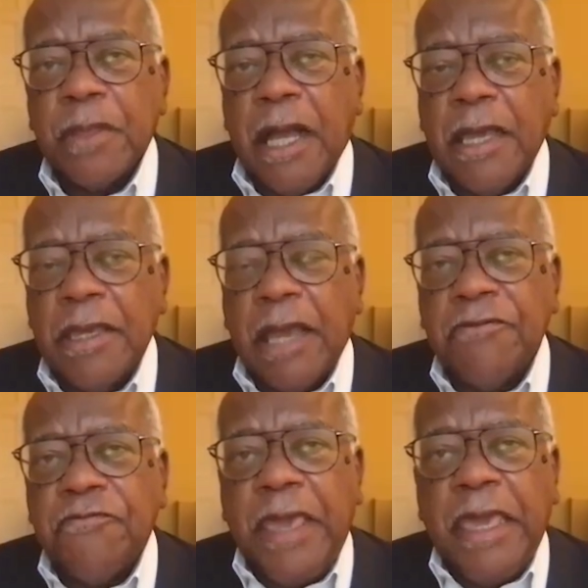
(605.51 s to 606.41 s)
I
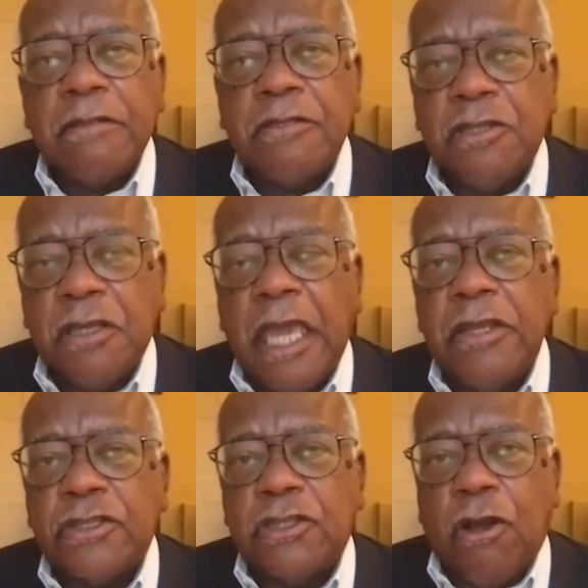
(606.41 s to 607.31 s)
failed to
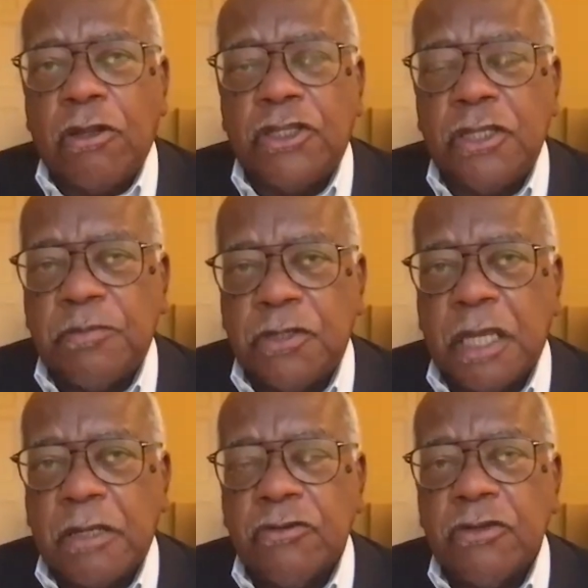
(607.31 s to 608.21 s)
gain a scholarship
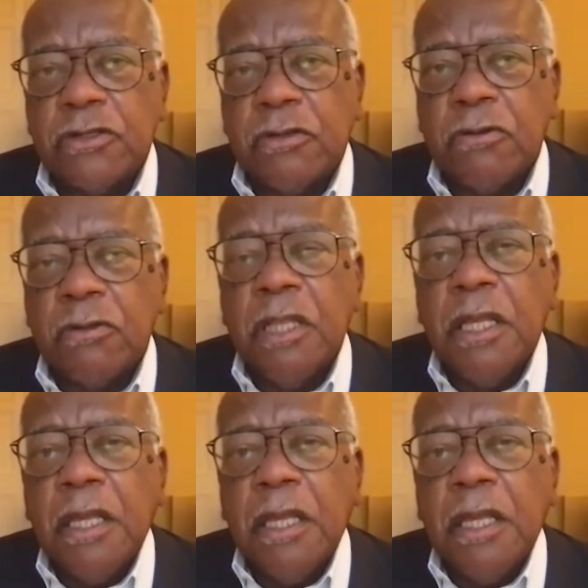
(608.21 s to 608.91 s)
secondary school.